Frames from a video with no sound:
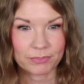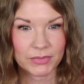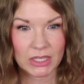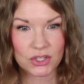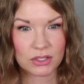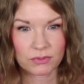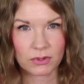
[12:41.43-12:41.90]

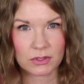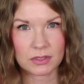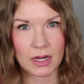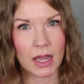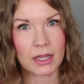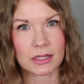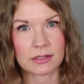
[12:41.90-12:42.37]
it just feels
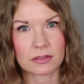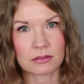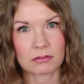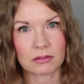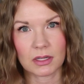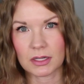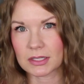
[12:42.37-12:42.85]
nice
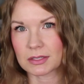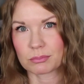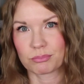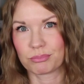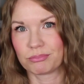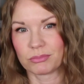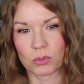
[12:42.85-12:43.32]
and it's
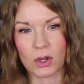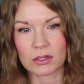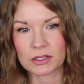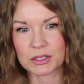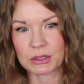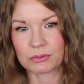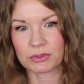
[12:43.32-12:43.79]

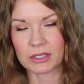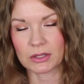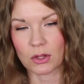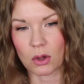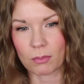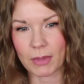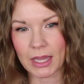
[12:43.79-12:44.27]
relatively
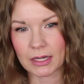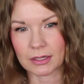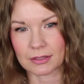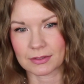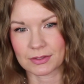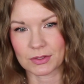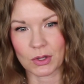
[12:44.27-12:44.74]
low
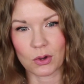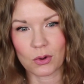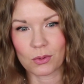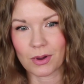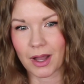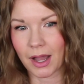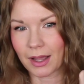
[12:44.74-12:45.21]
maintenance.
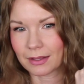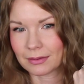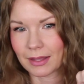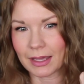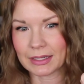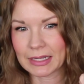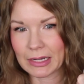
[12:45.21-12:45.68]
So I
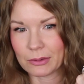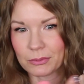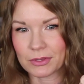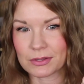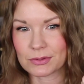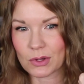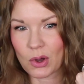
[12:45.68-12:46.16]
like how
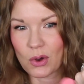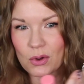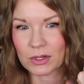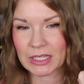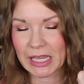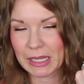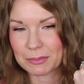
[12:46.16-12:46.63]
this
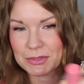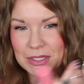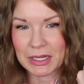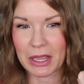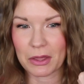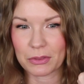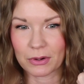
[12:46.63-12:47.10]
all came
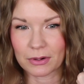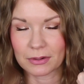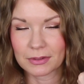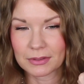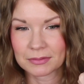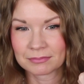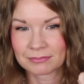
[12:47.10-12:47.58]
together.
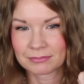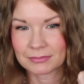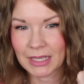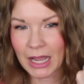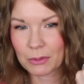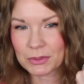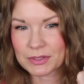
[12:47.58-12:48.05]

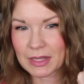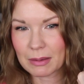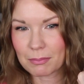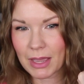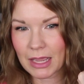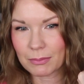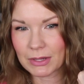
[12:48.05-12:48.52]
I would say
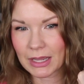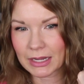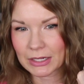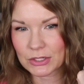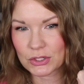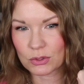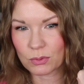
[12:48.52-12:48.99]
maybe I
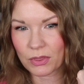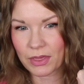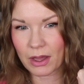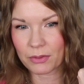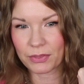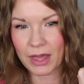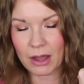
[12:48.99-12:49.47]
could do
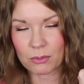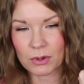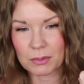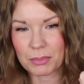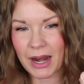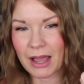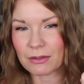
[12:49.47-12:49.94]
without that
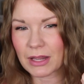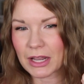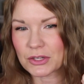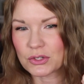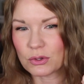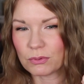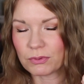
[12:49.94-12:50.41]
one, but I, I
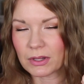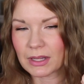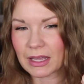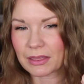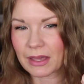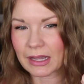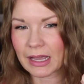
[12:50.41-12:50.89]
do feel
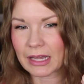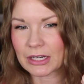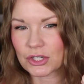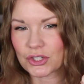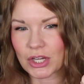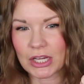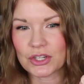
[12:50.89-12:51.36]
like that kind
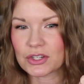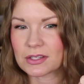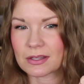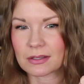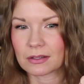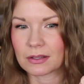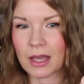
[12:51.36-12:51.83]
of changes
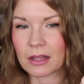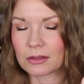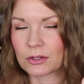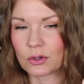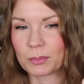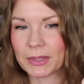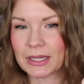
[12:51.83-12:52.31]
it a, a,
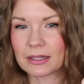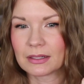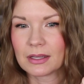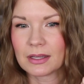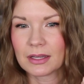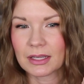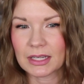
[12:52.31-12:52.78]
little bit.
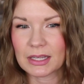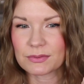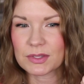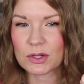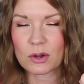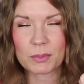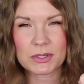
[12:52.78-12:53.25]

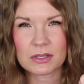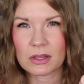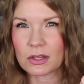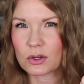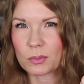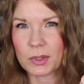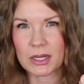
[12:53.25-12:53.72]
Gives it almost a
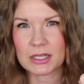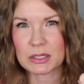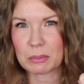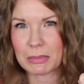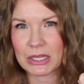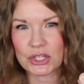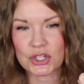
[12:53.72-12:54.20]
little bit of
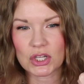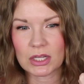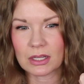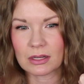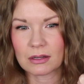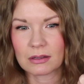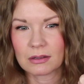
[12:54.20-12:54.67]

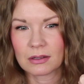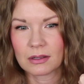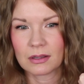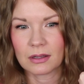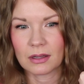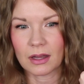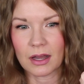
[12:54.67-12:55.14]
dimension
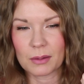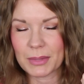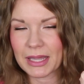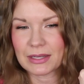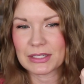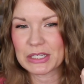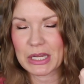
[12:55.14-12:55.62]
um,
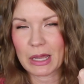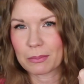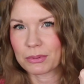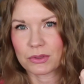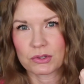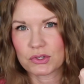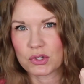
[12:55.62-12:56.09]
and
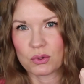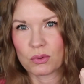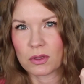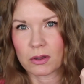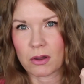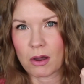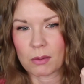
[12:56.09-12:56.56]
depth to
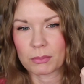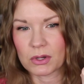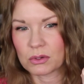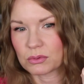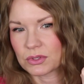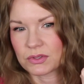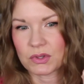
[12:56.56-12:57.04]
the
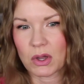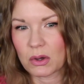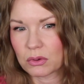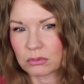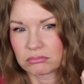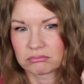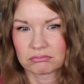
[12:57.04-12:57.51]
combo.
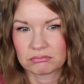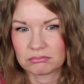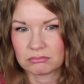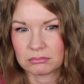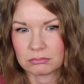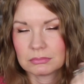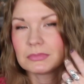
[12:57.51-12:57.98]
So
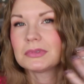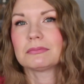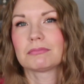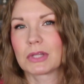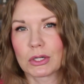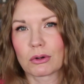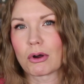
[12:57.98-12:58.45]

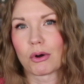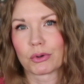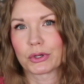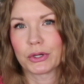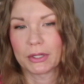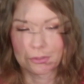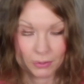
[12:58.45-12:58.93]
they're all
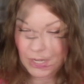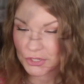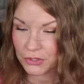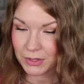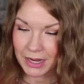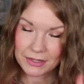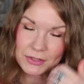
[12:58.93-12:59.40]
good. All right,
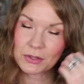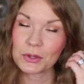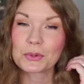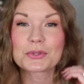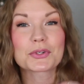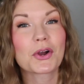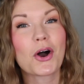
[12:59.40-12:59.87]
you guys,
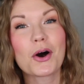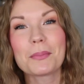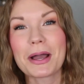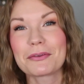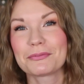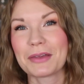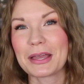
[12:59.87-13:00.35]
those are all
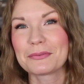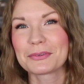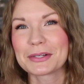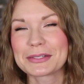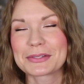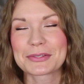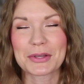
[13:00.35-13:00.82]
my
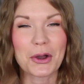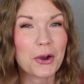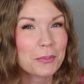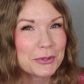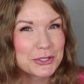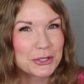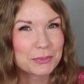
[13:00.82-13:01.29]
favorites. So I
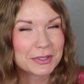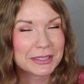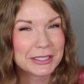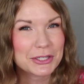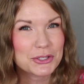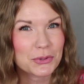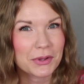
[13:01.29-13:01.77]
hope that you
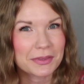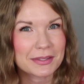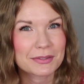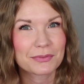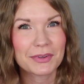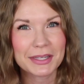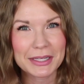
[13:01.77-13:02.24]
really enjoyed
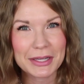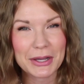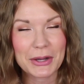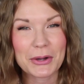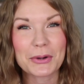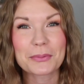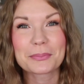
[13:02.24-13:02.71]
this
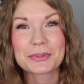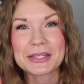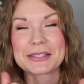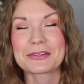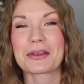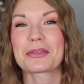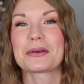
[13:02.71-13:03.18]
video.
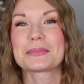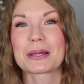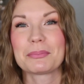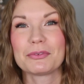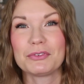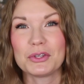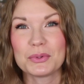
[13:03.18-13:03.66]
Please hit a thumbs
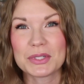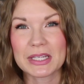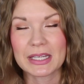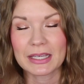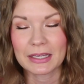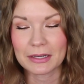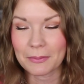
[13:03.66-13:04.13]
up if you
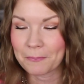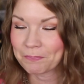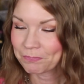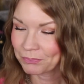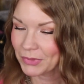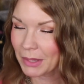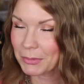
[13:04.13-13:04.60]
did.
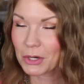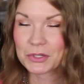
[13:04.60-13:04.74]
Let me